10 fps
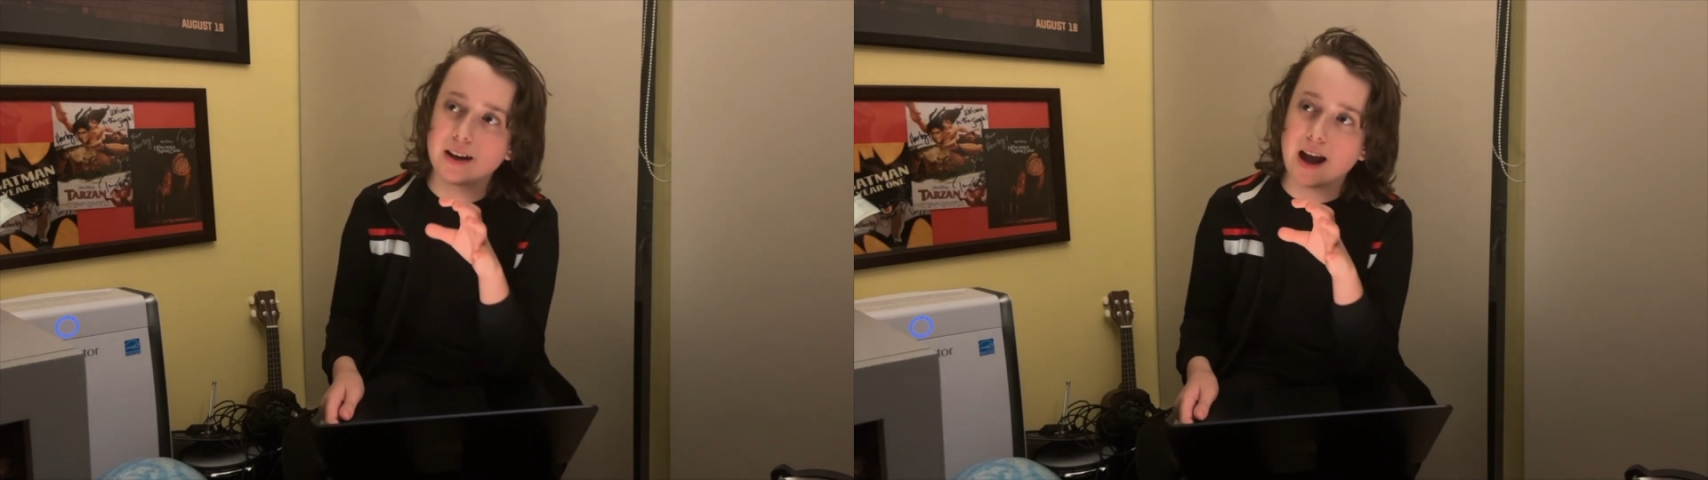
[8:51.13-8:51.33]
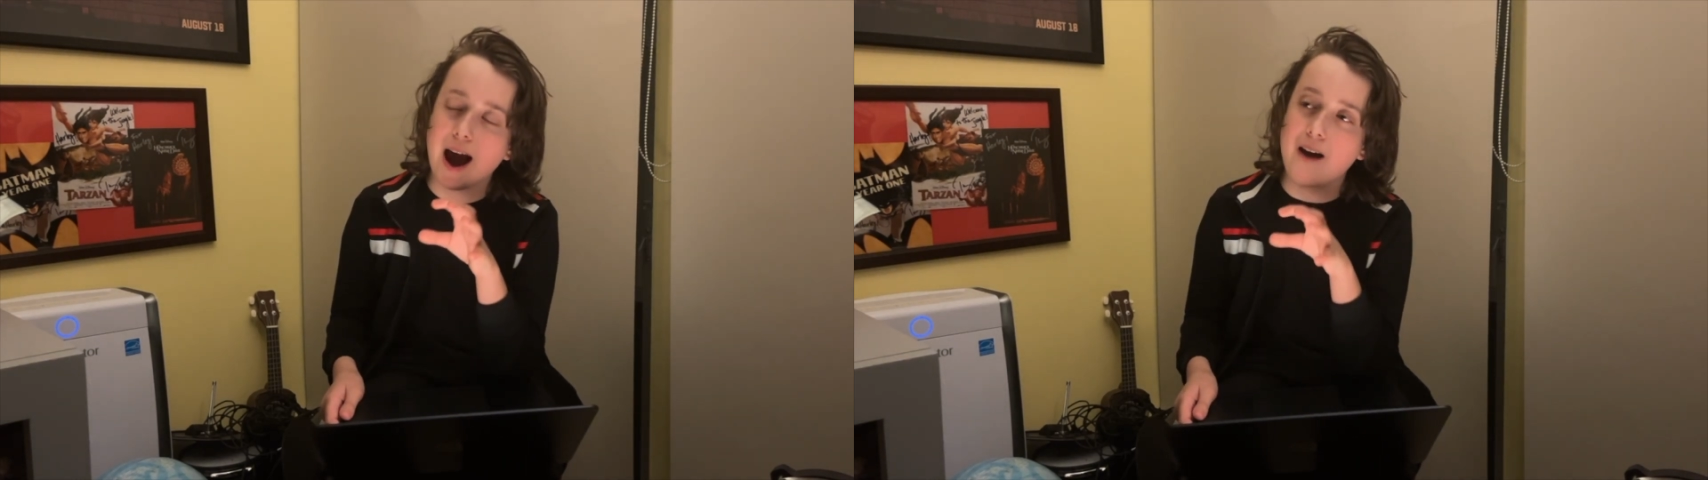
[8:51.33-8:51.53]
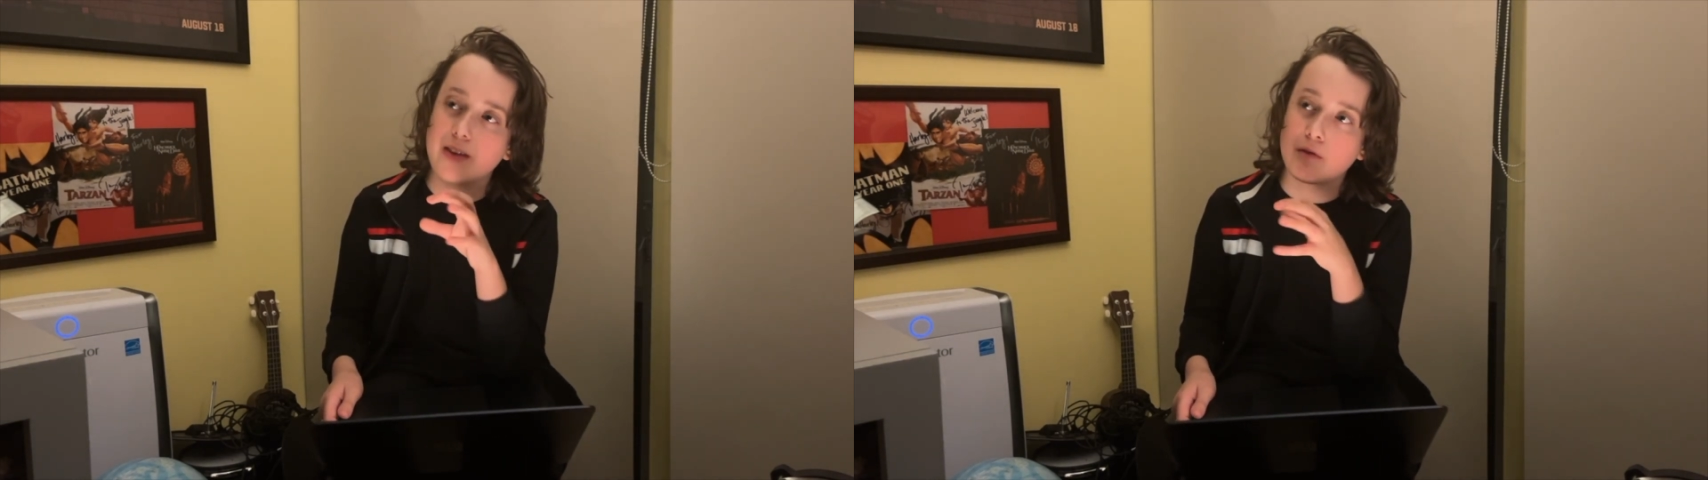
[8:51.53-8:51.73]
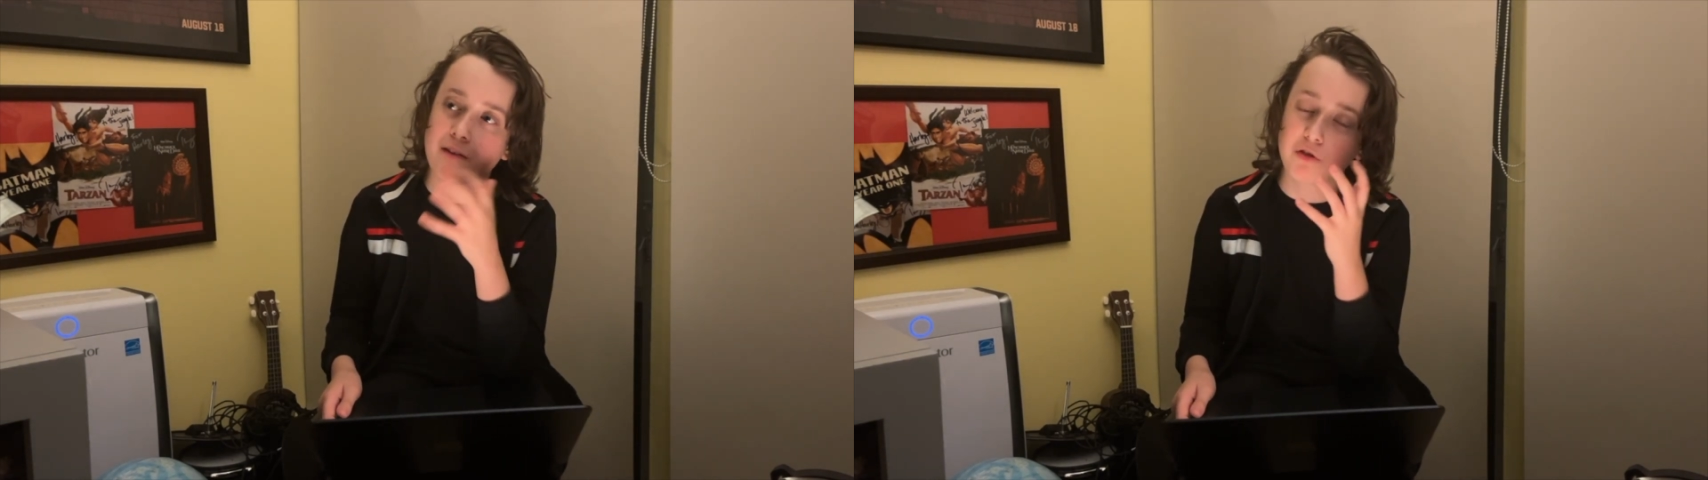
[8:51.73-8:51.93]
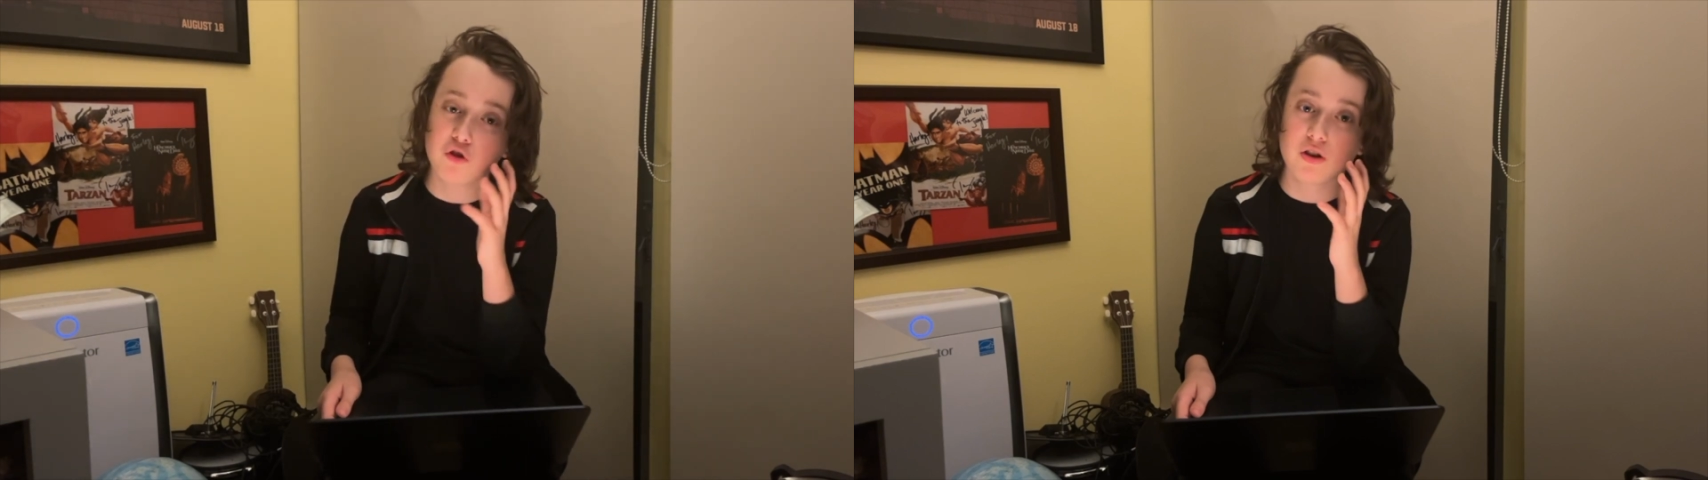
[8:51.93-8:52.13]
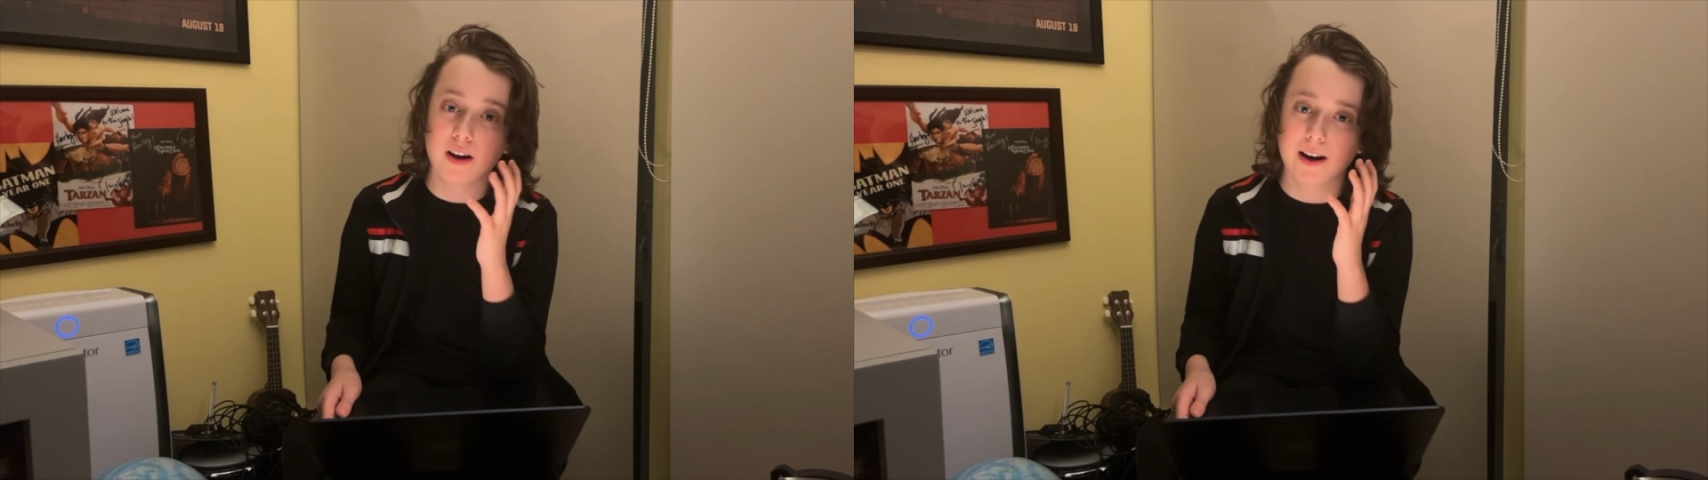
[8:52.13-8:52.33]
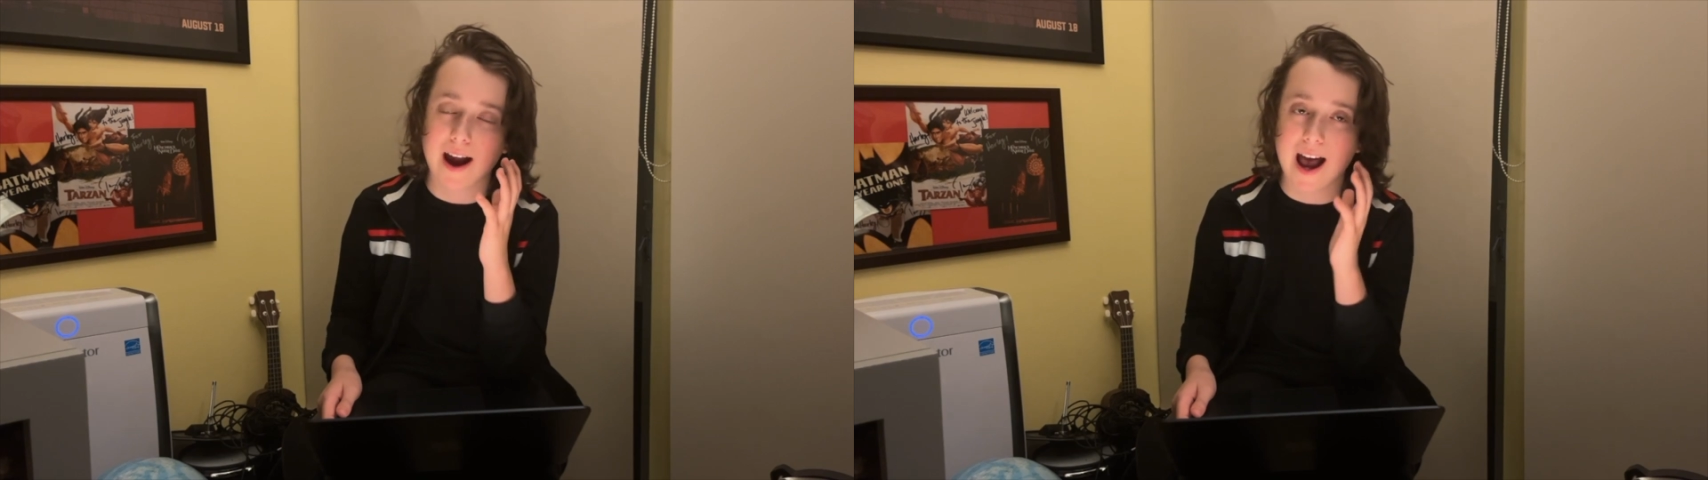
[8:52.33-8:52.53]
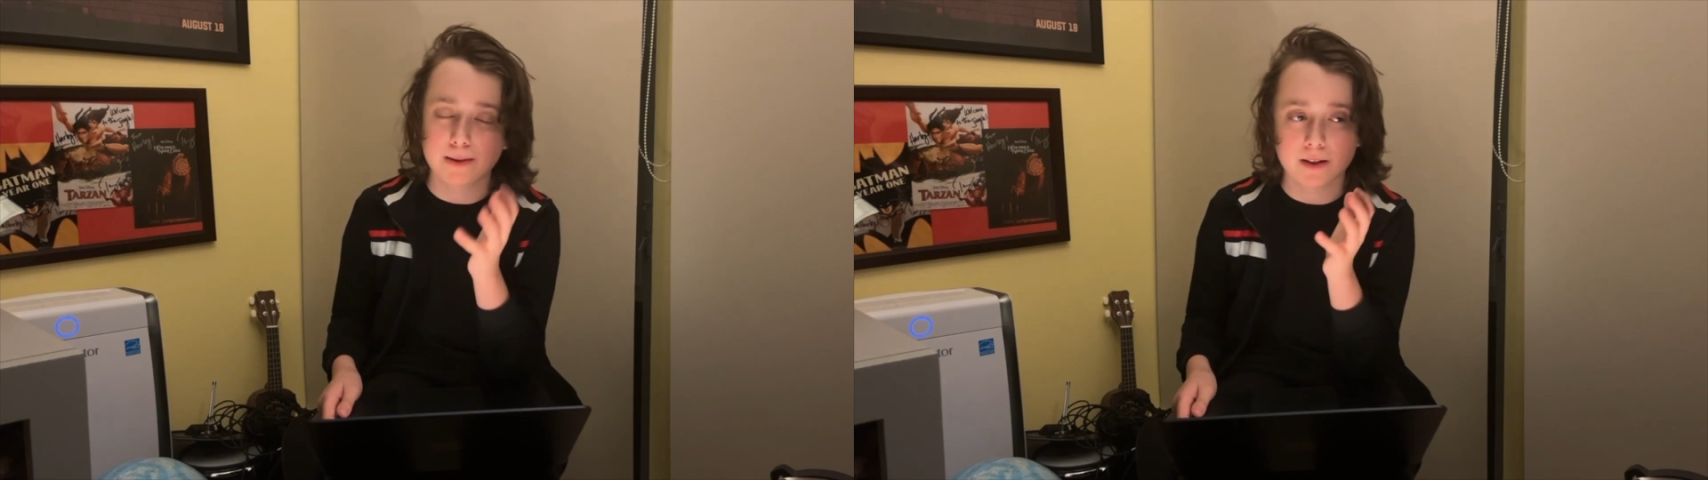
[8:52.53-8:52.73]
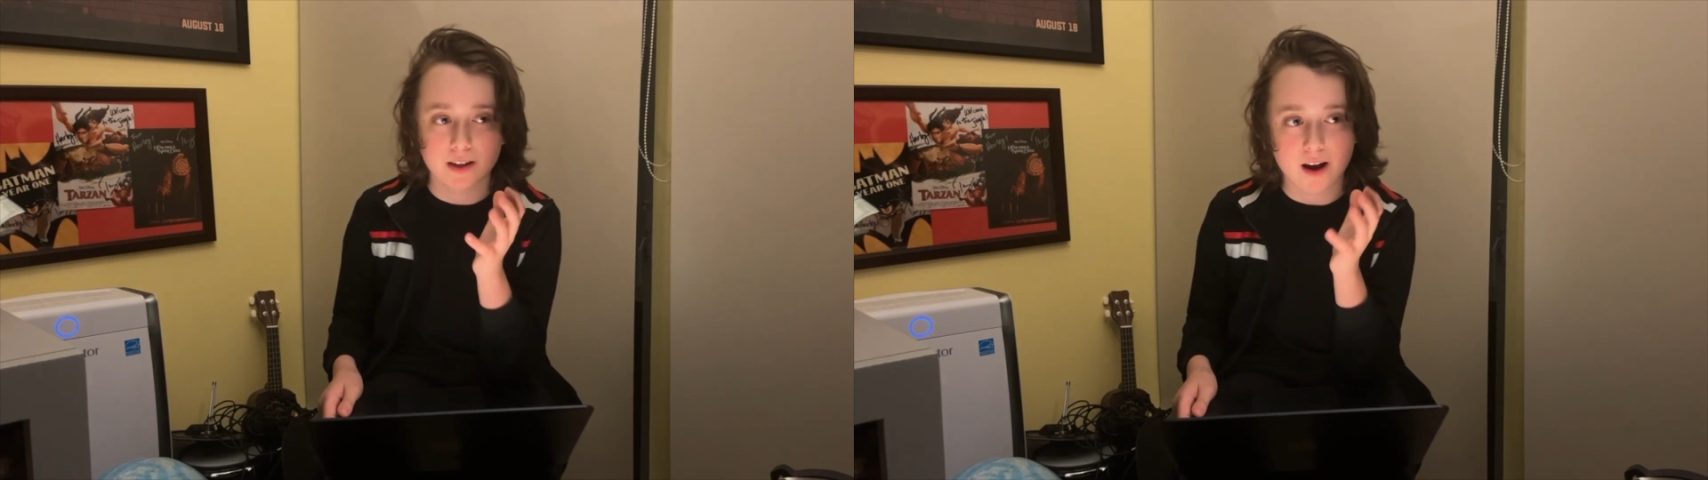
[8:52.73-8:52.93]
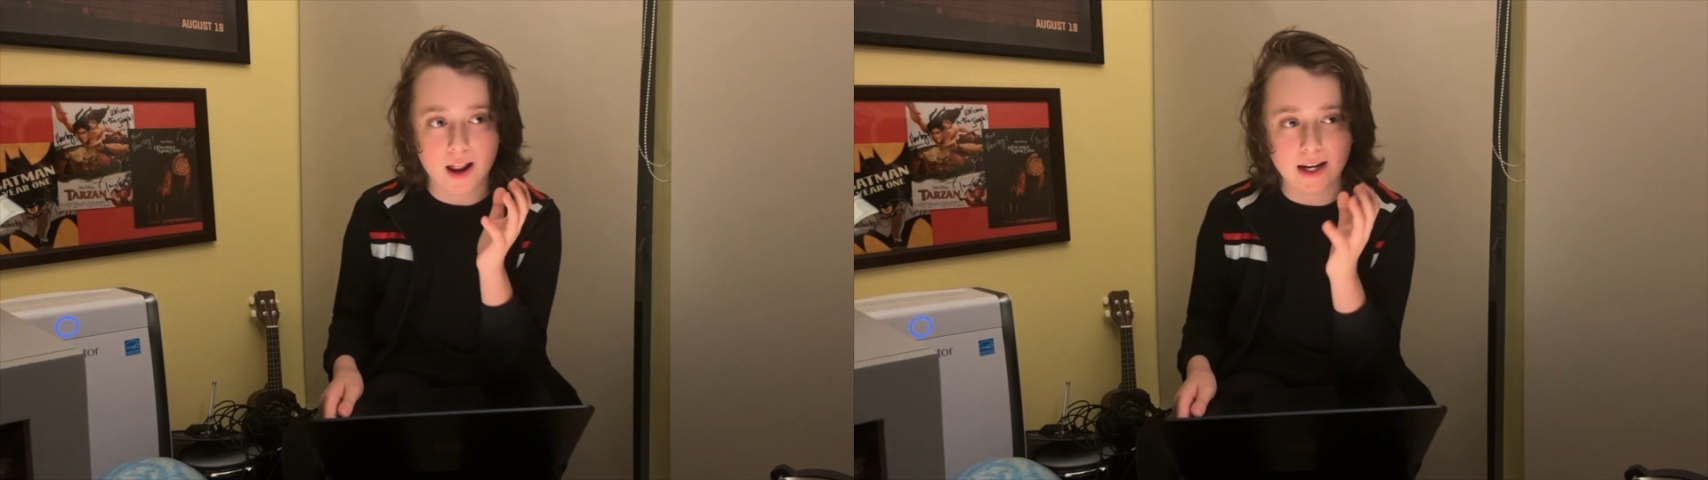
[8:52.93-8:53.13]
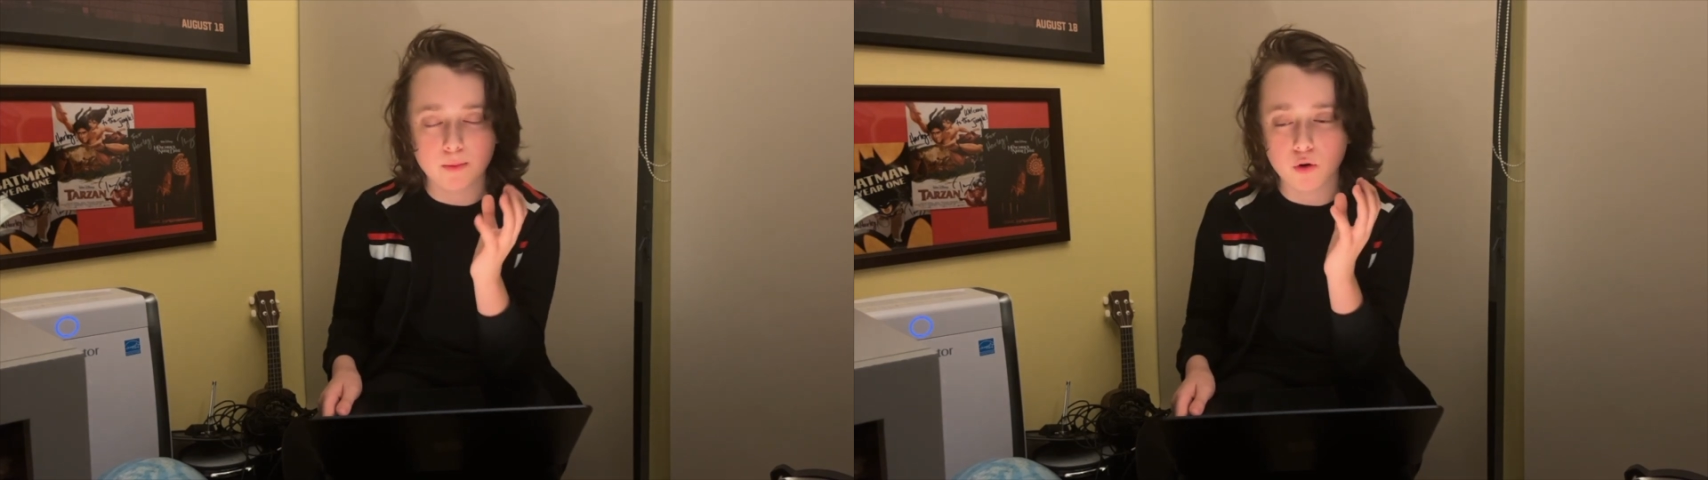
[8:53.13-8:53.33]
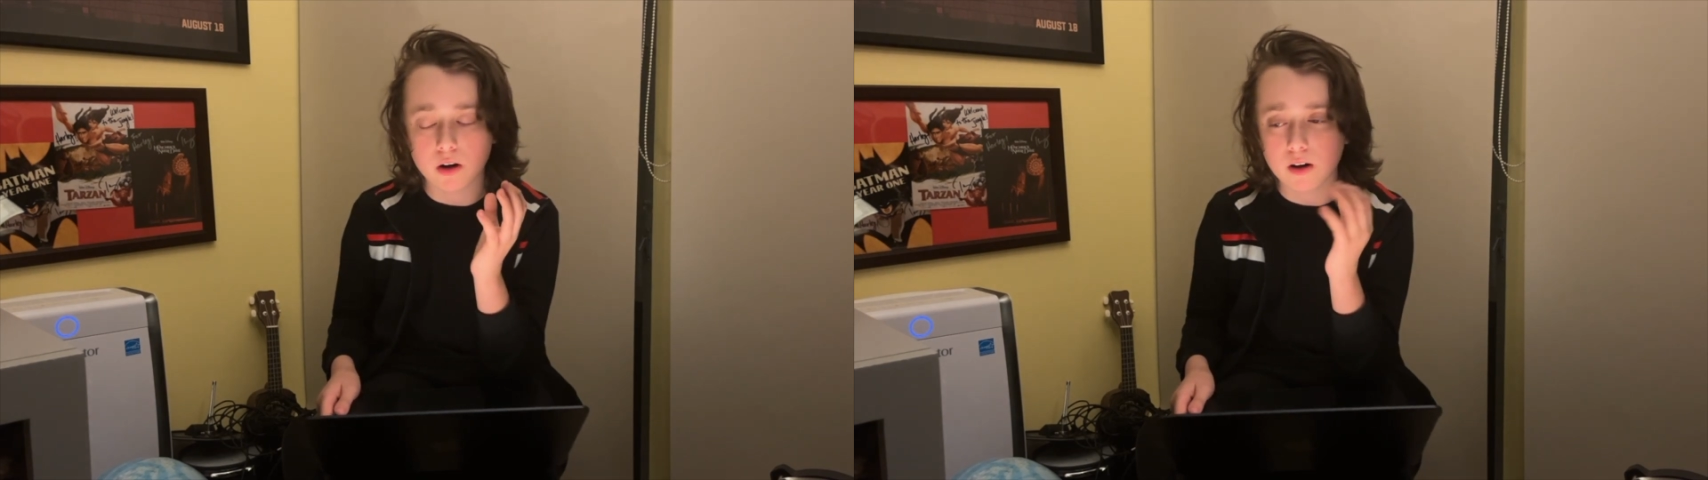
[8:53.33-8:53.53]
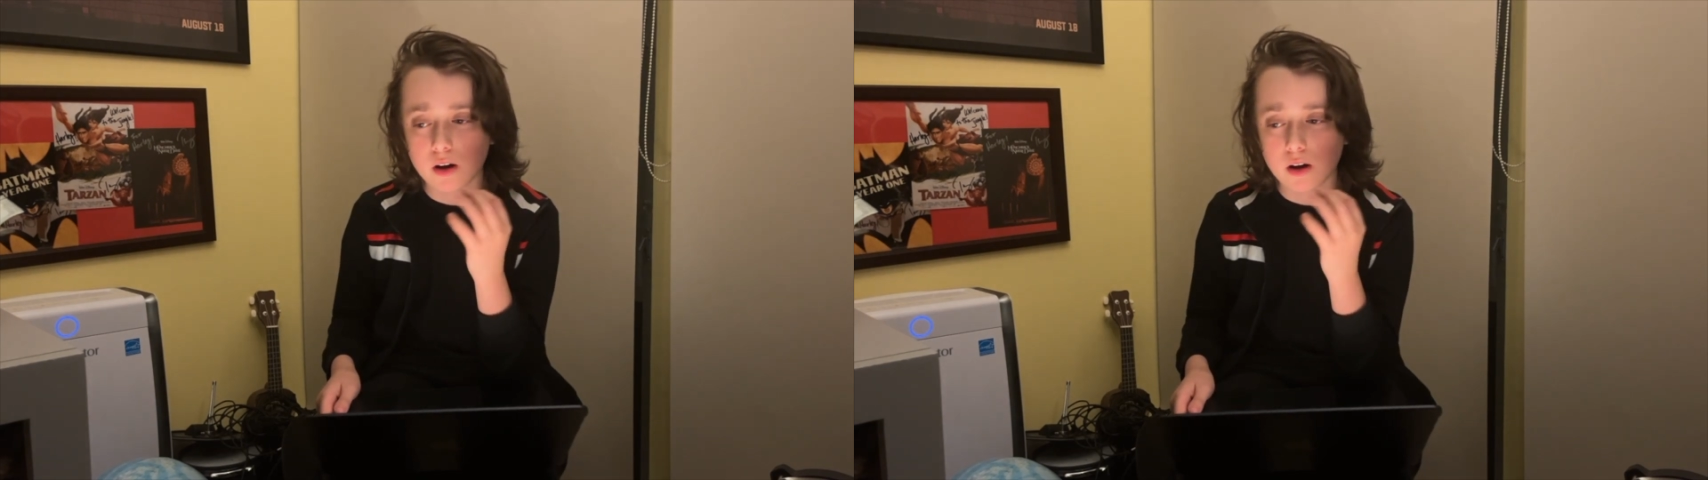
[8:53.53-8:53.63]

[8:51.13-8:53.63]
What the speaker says: have that revolutionary aspect anymore